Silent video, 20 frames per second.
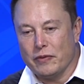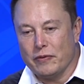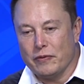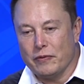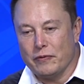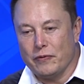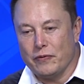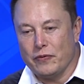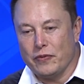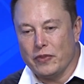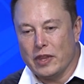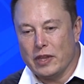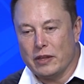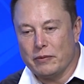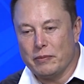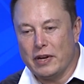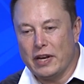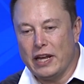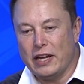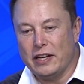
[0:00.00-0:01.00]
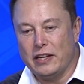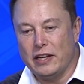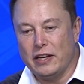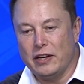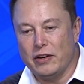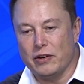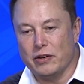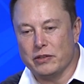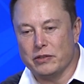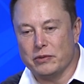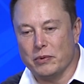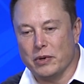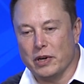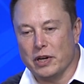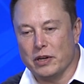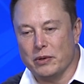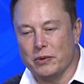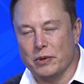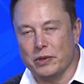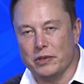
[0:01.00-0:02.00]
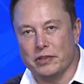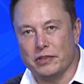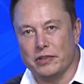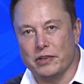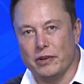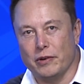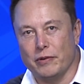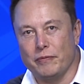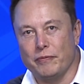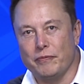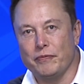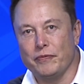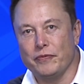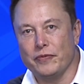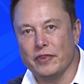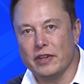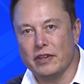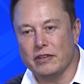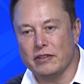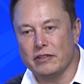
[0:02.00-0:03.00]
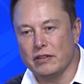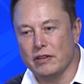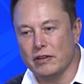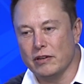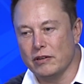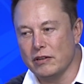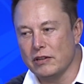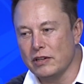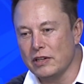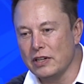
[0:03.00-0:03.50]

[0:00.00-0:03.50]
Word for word: it's been 18 years working towards this goal. So,